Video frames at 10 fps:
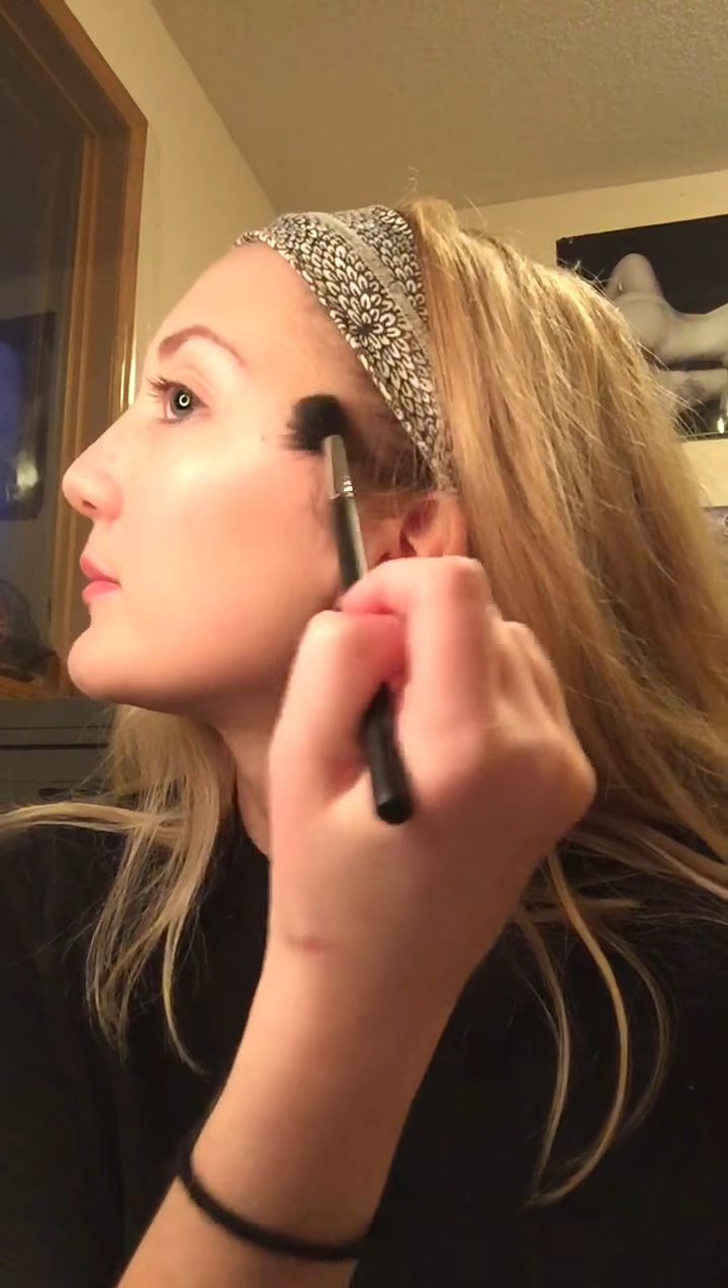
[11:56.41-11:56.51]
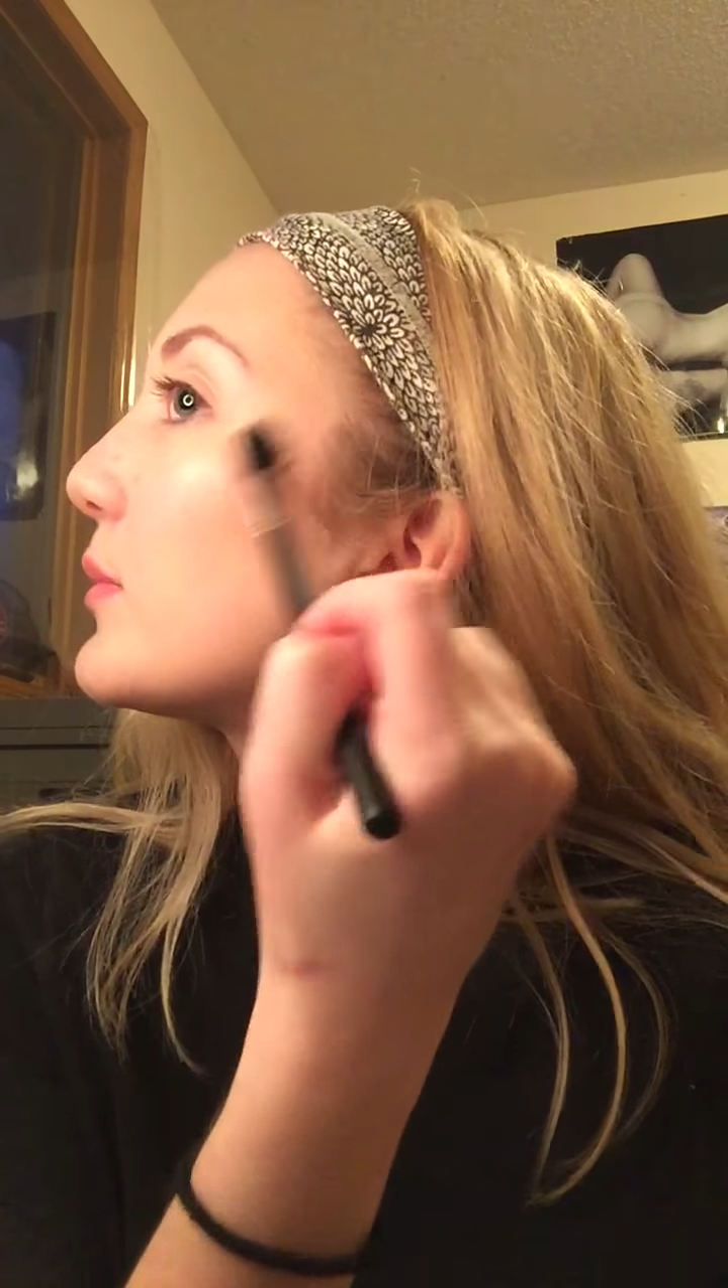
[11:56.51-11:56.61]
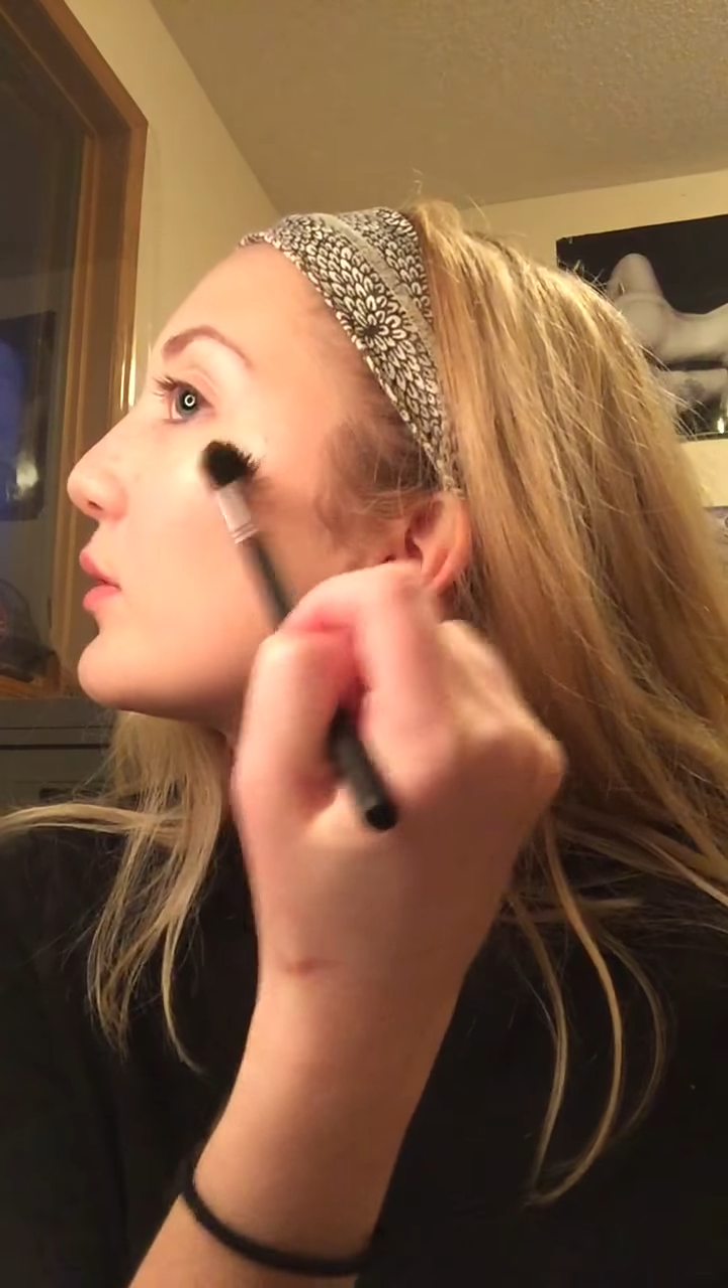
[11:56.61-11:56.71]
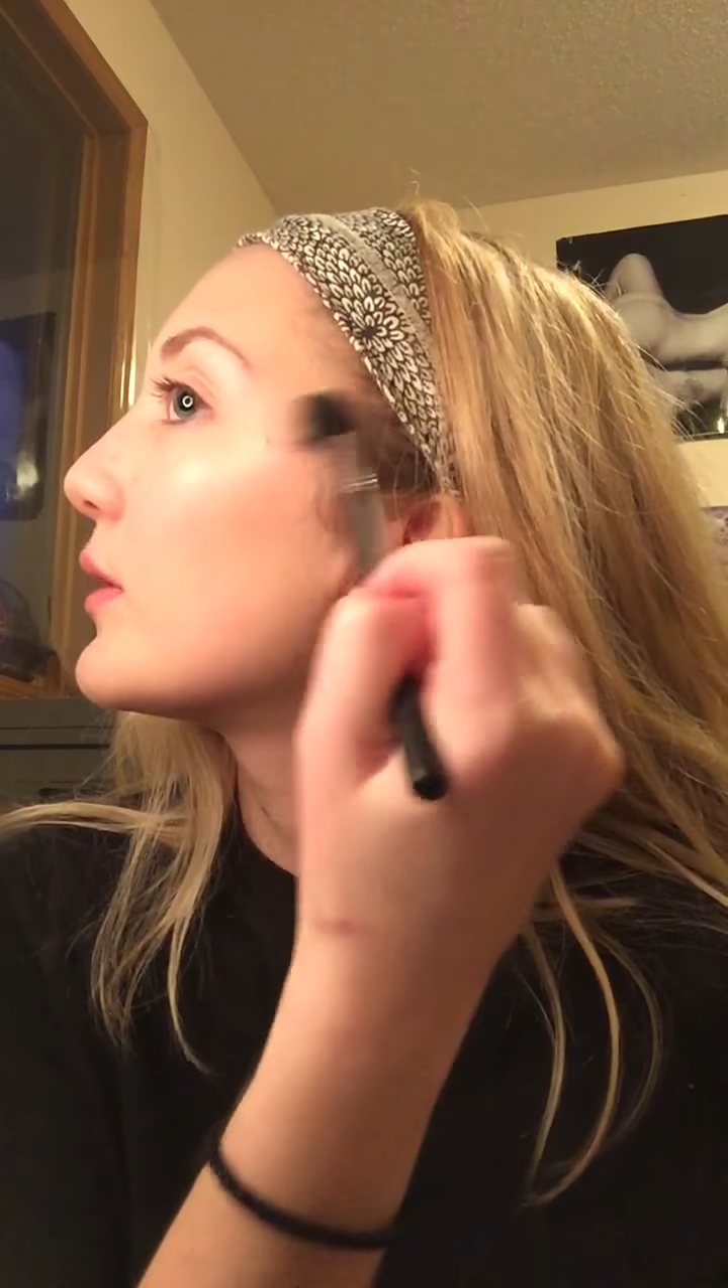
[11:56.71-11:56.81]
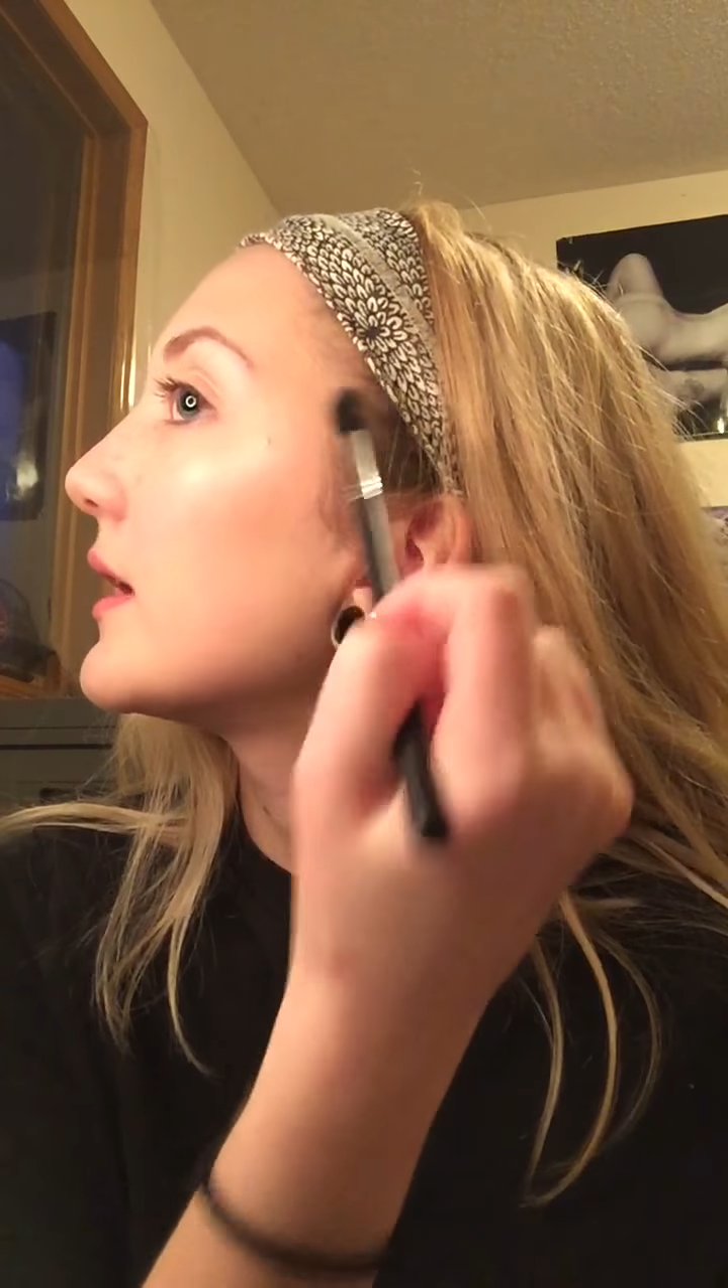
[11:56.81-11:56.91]

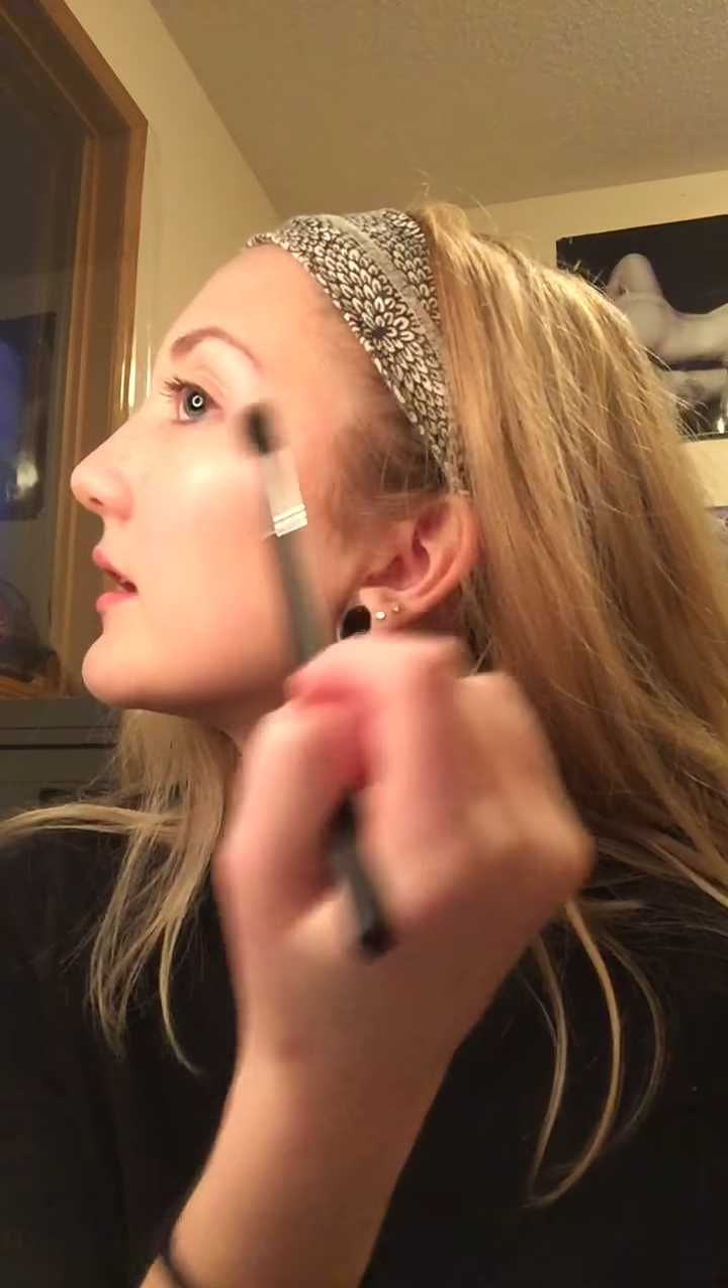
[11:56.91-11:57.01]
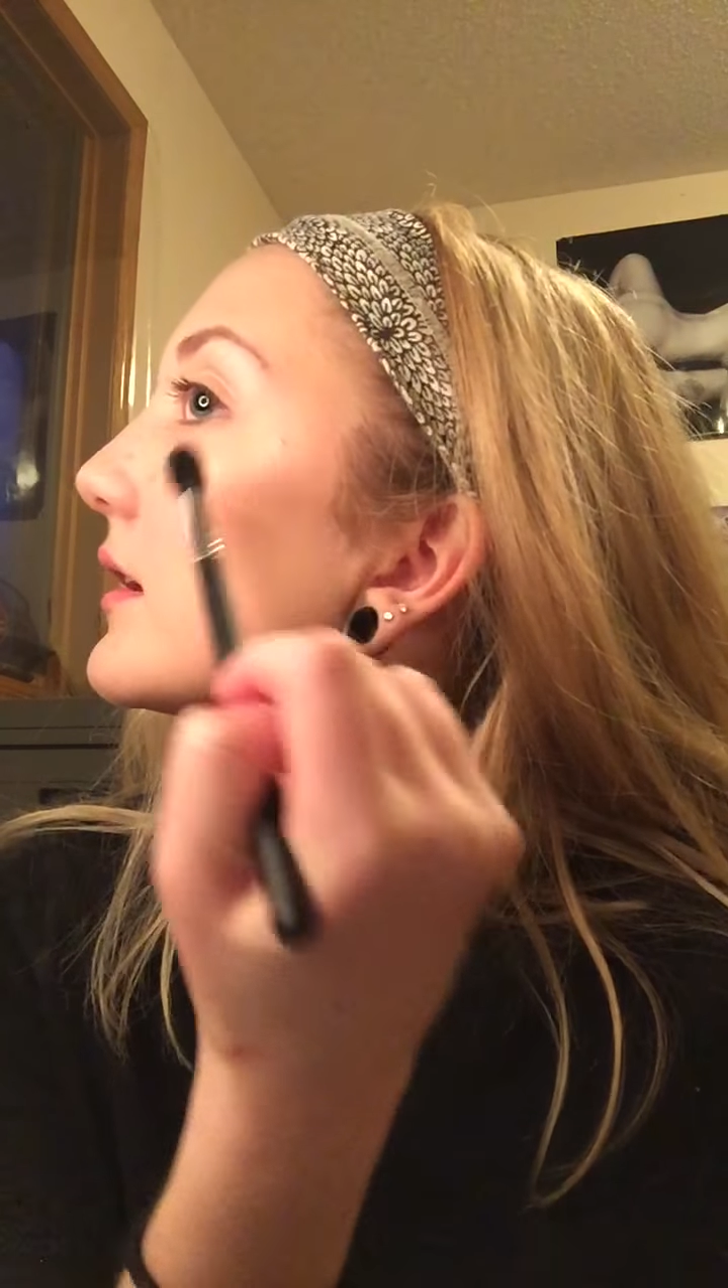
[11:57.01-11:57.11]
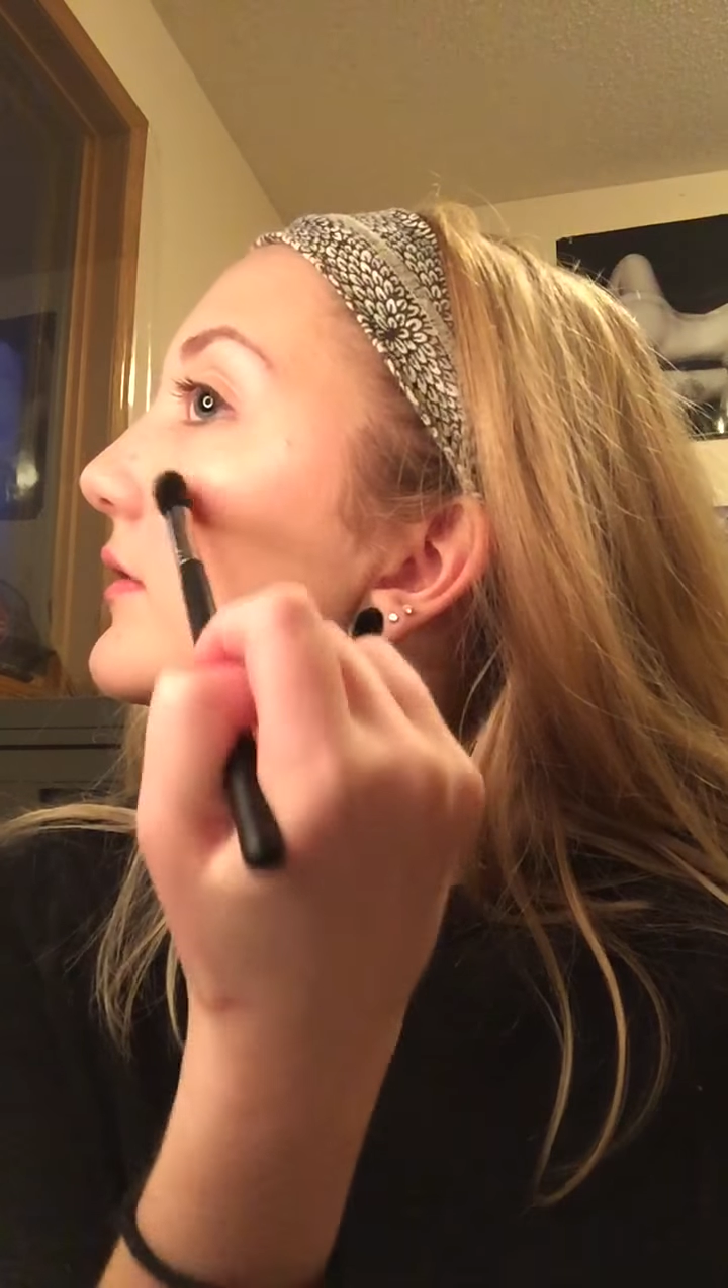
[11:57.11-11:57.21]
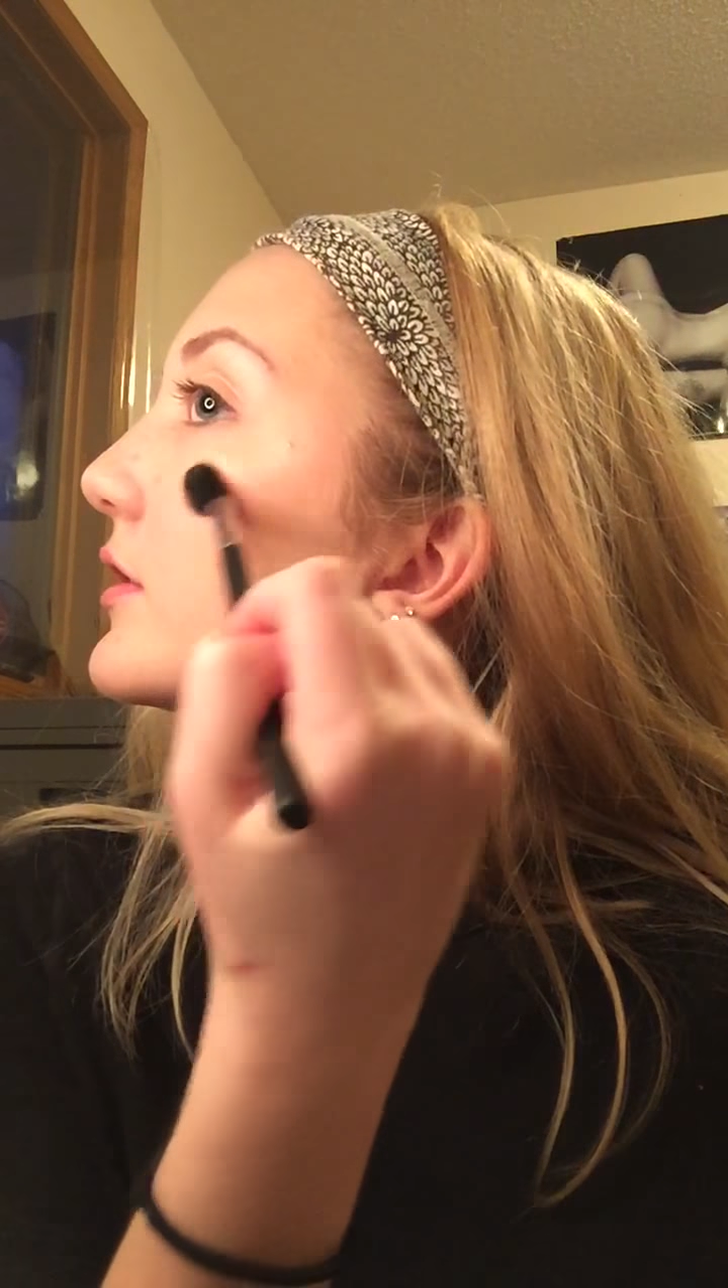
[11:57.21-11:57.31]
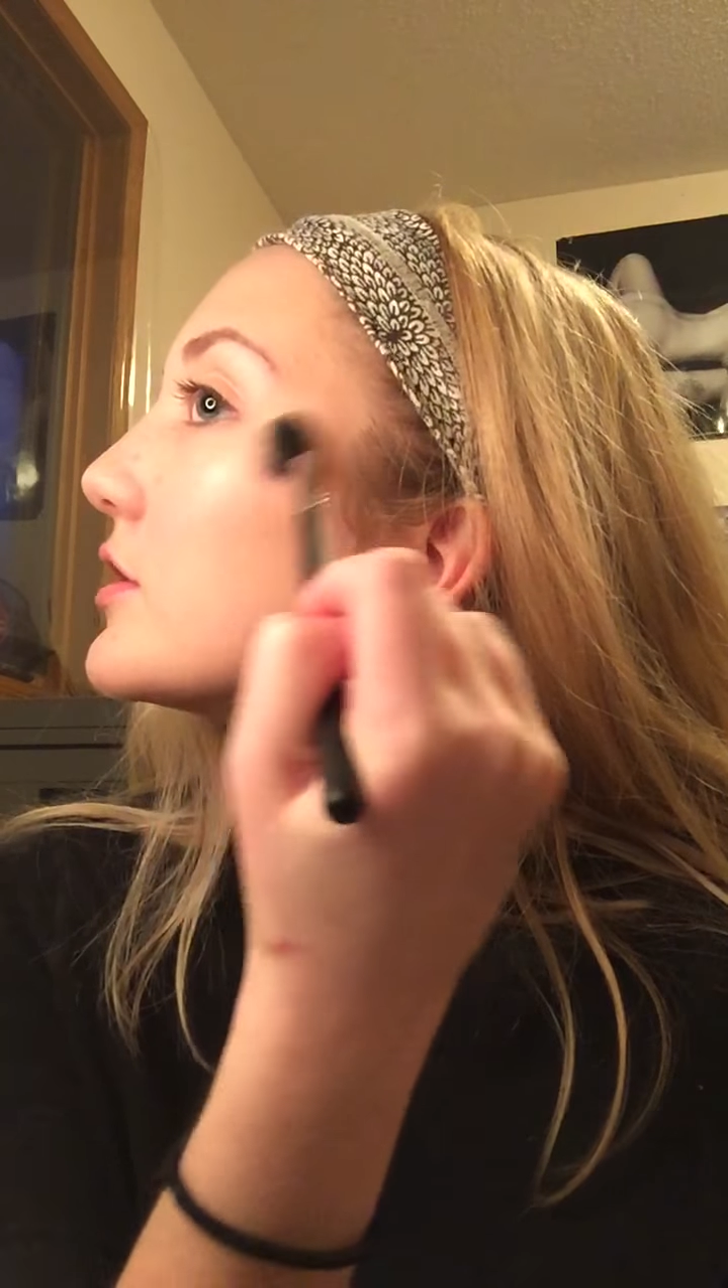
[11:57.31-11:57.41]
point
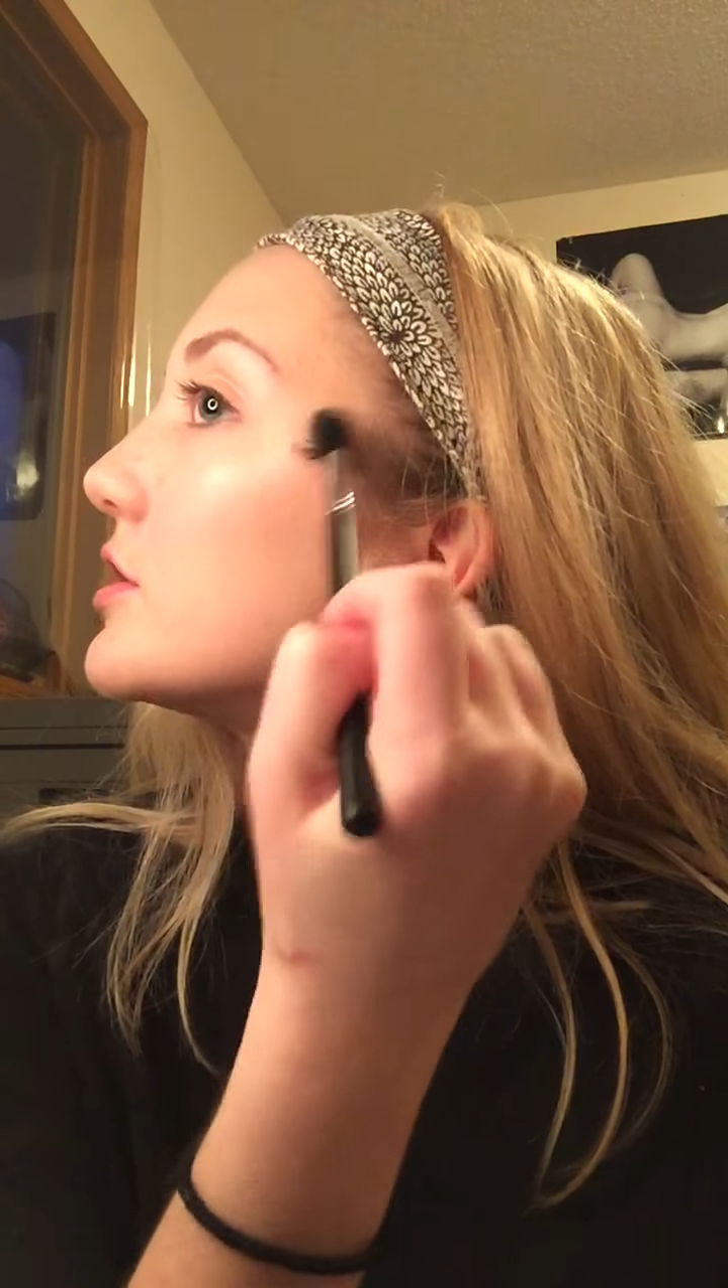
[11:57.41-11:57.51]
of your